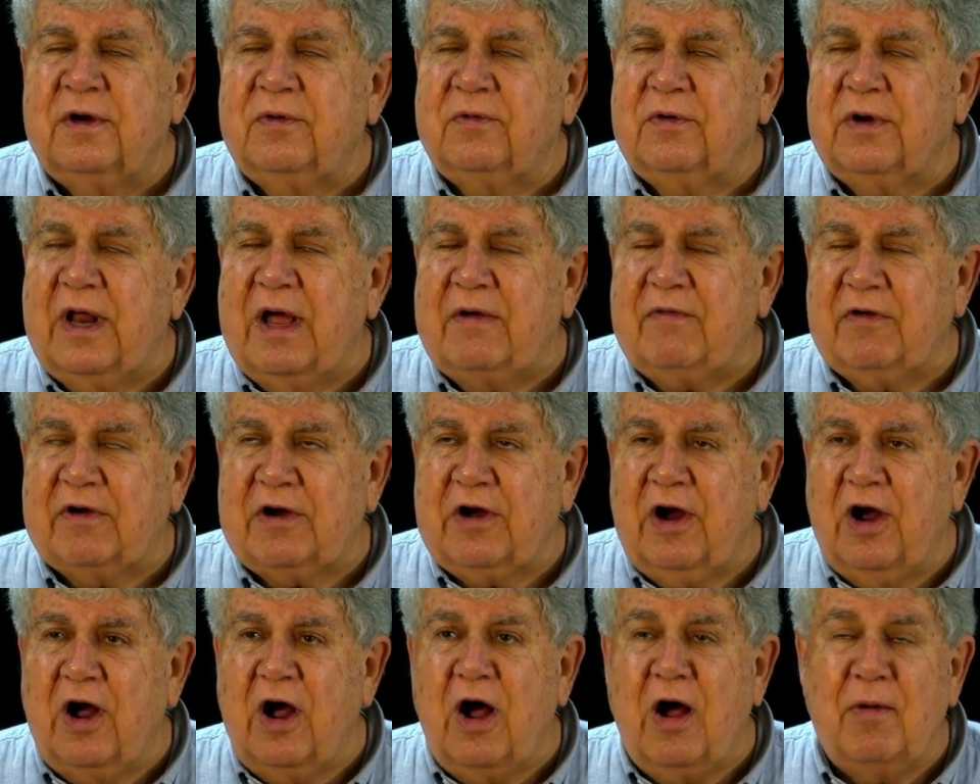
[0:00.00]
We'll have a
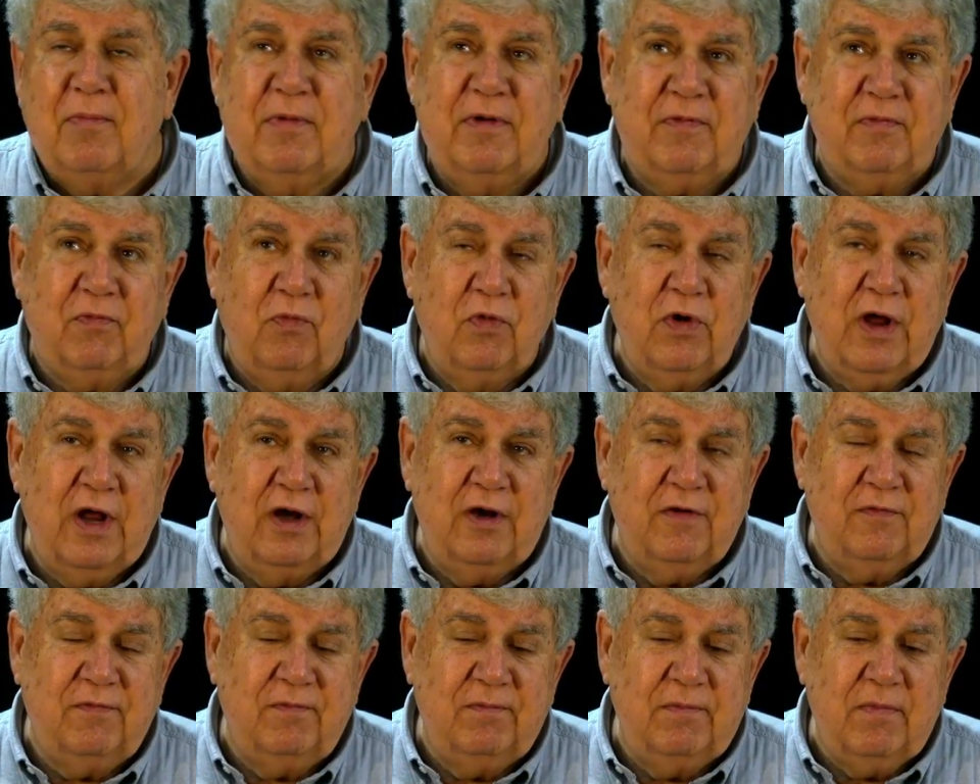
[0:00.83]
calm if
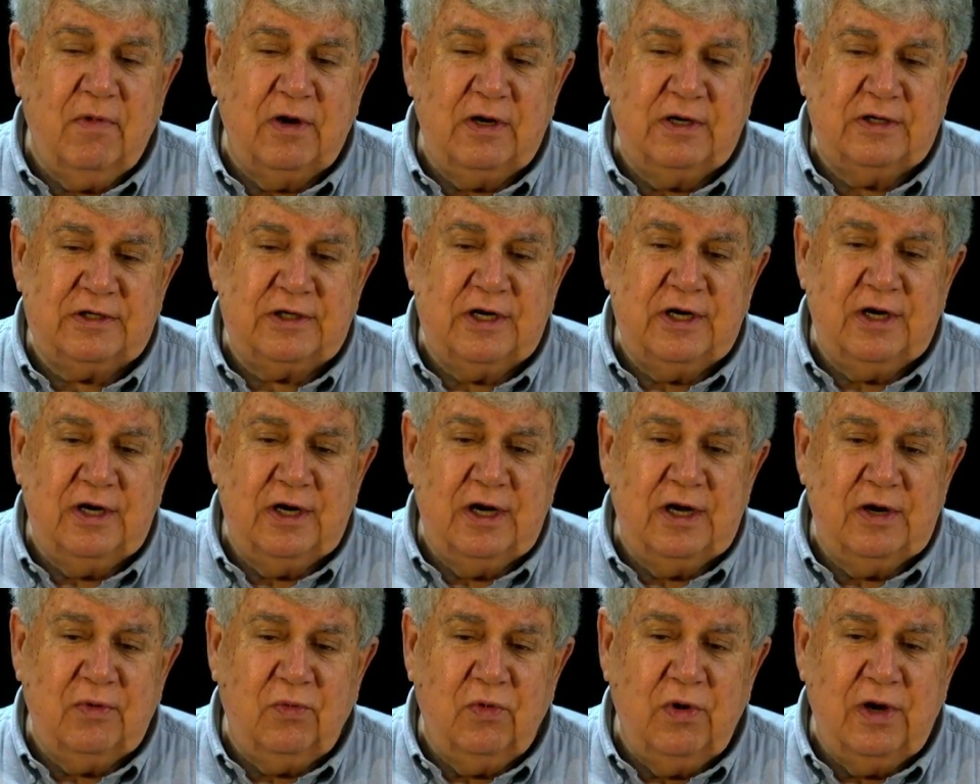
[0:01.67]
much
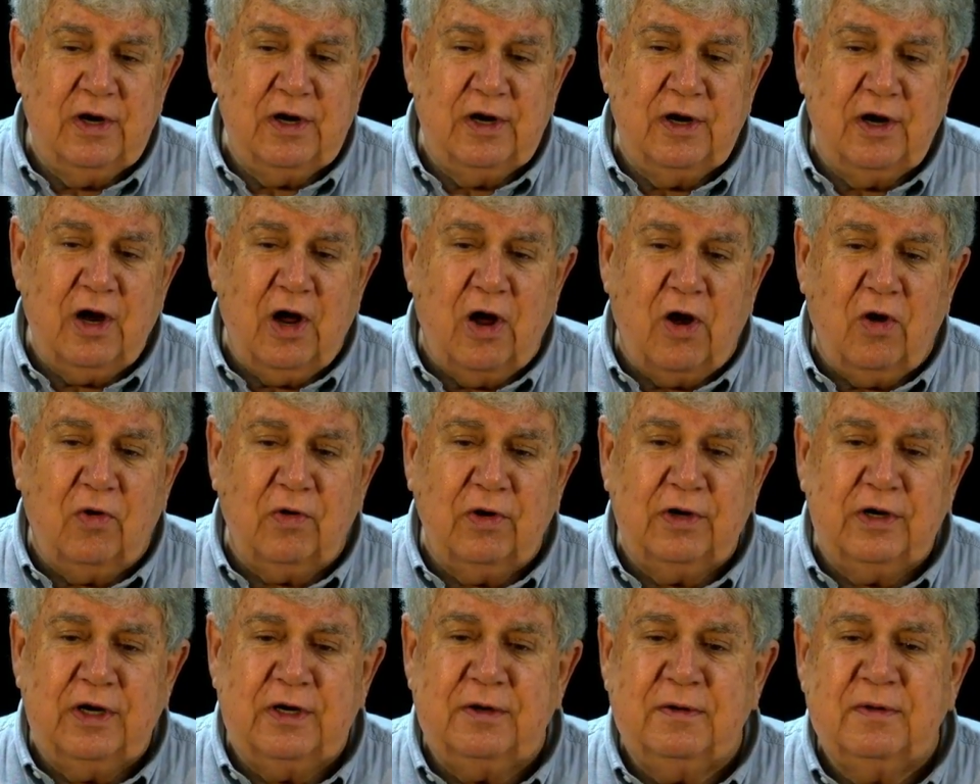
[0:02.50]
wind at all,
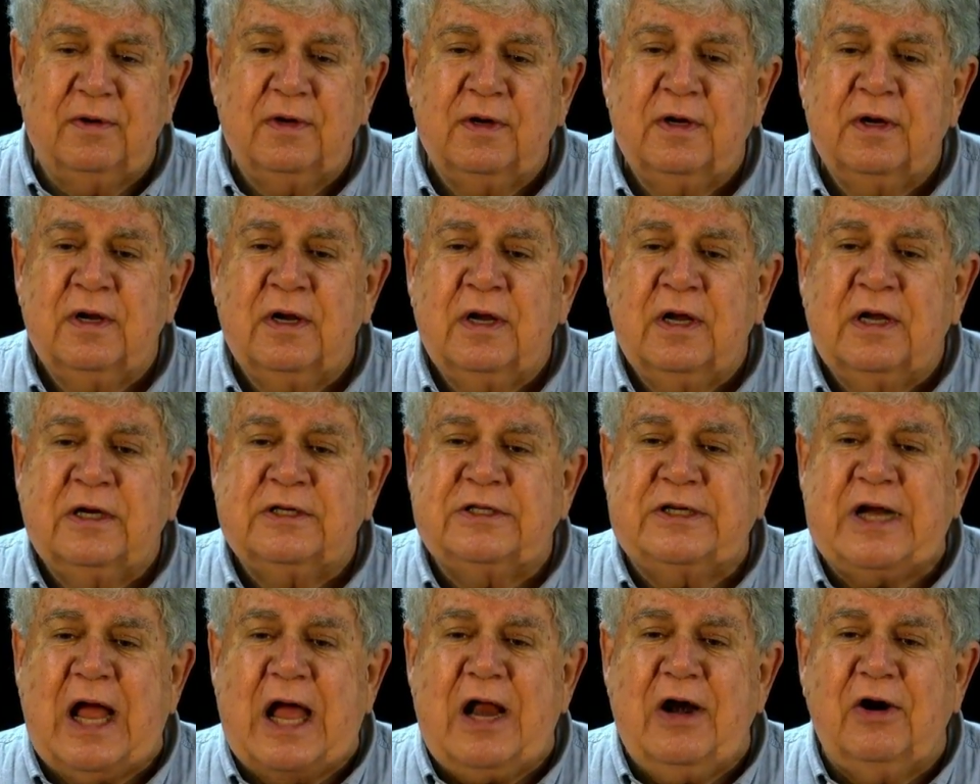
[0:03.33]
and then
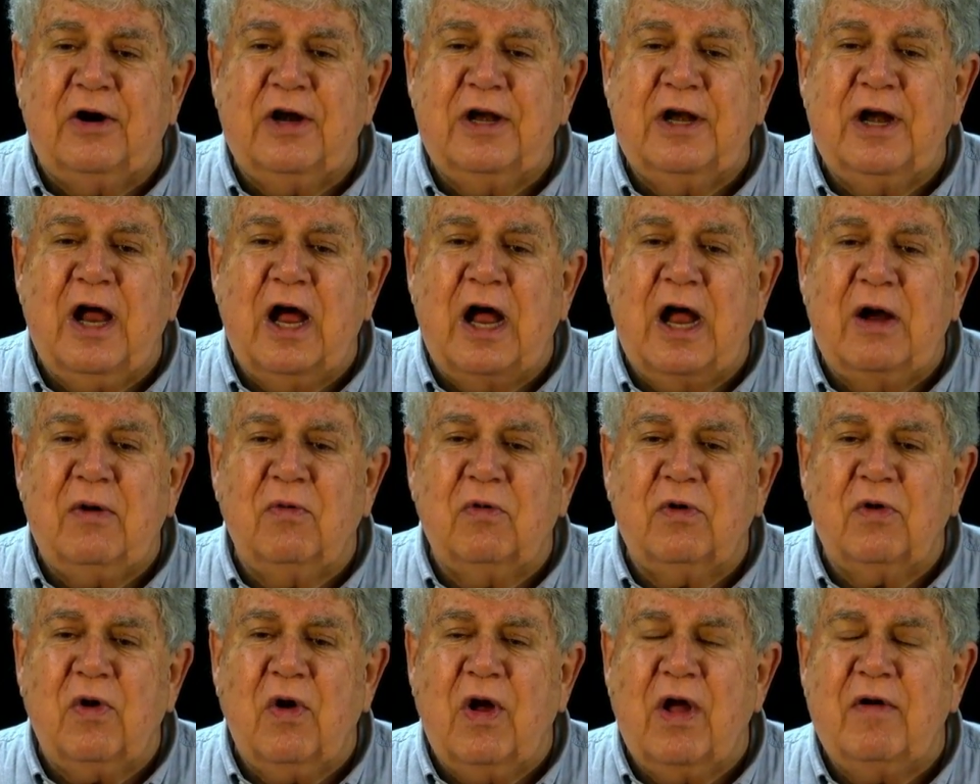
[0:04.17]
Saturday night,
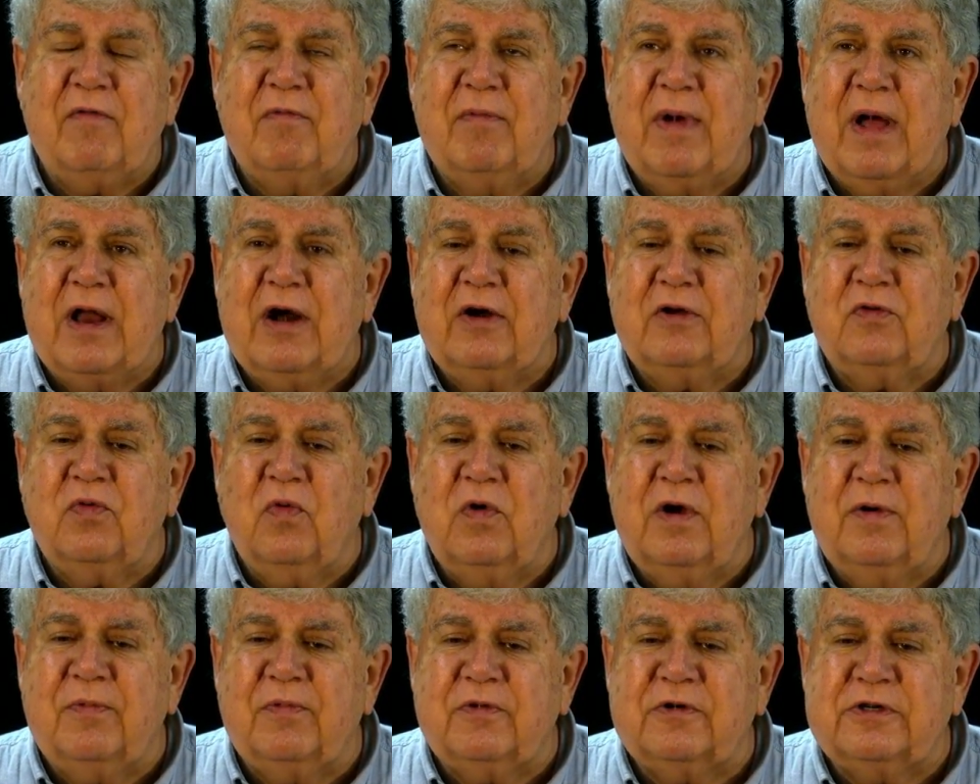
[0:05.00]
we're going to have about a
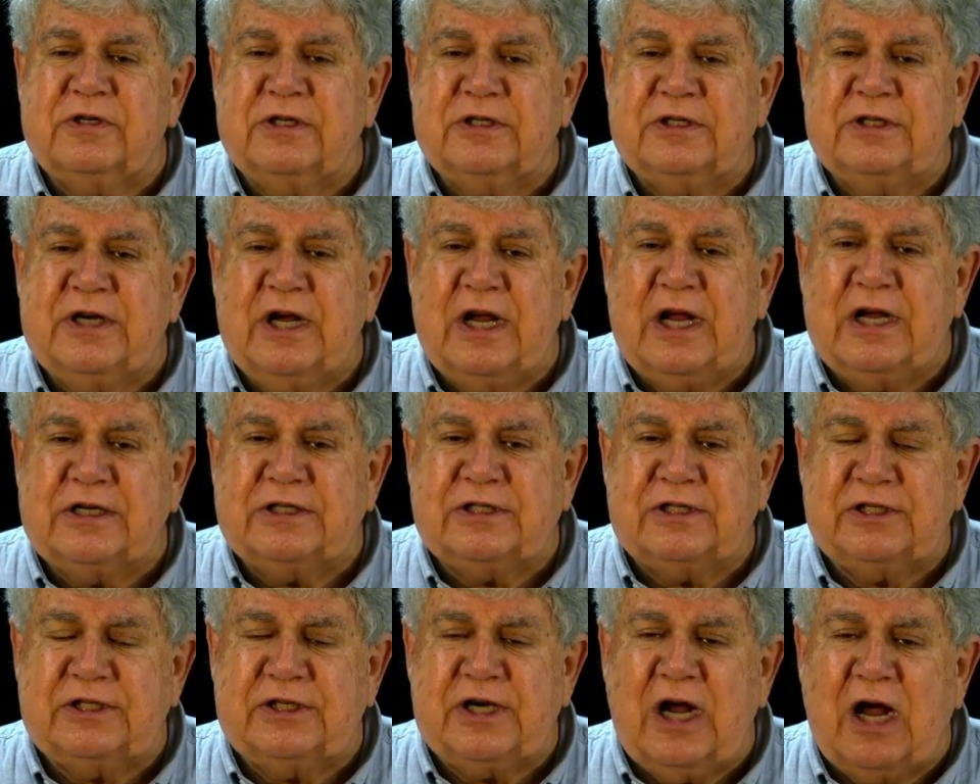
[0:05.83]
20%
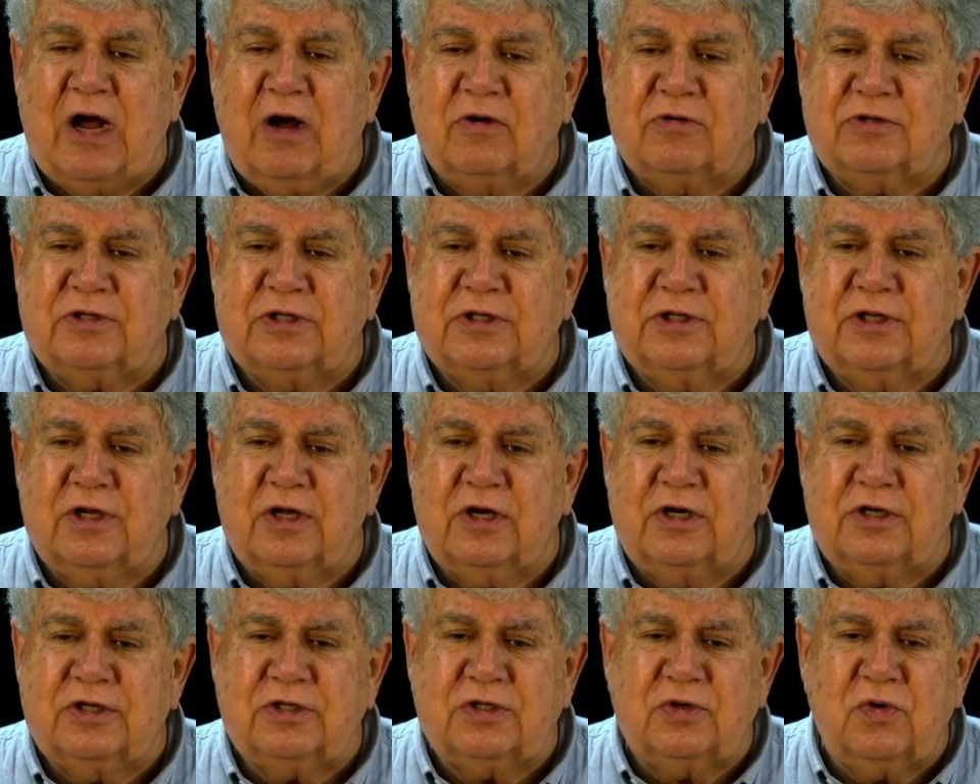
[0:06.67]
chance of showers and
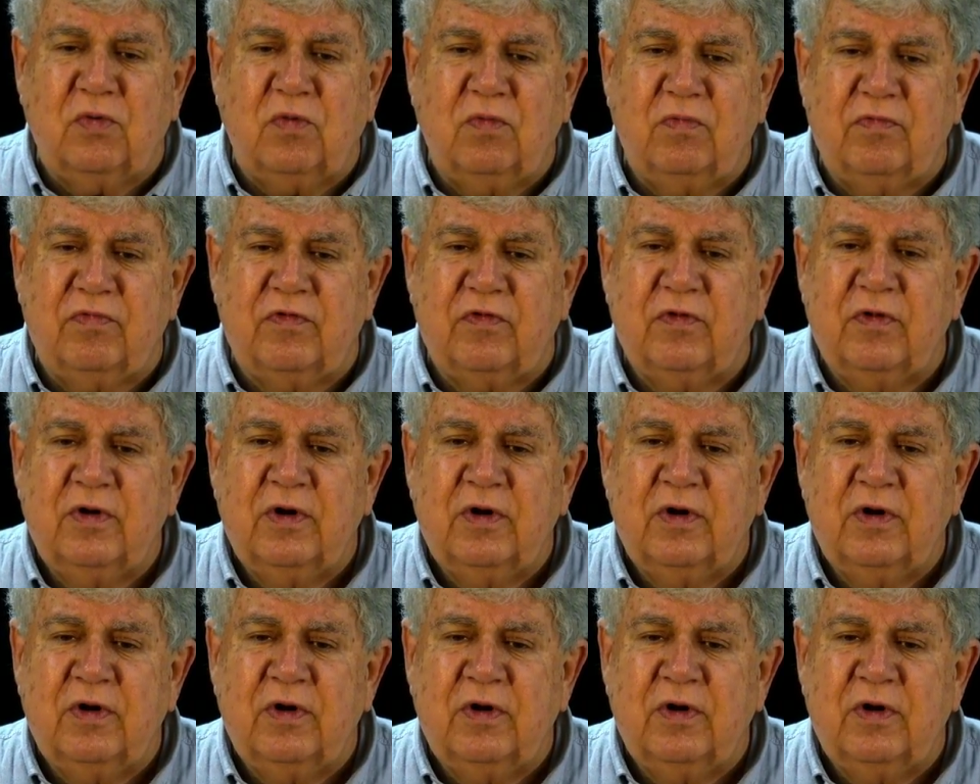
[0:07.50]
thunderstorms.